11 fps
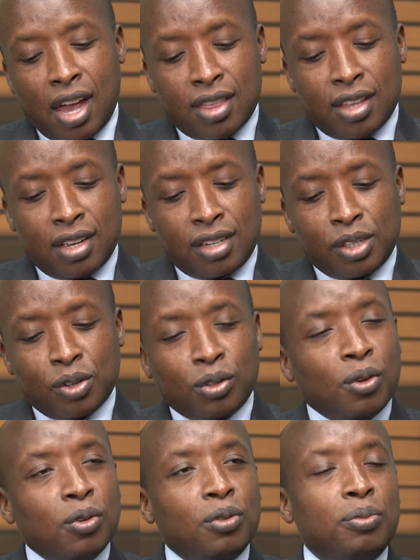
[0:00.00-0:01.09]
other
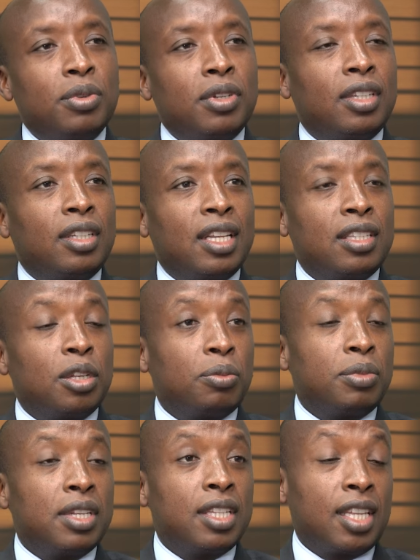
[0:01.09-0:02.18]
reason could be, let's say
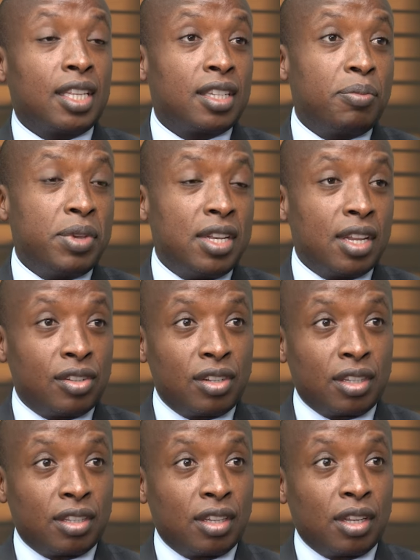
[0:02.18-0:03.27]
you've been in the same industry.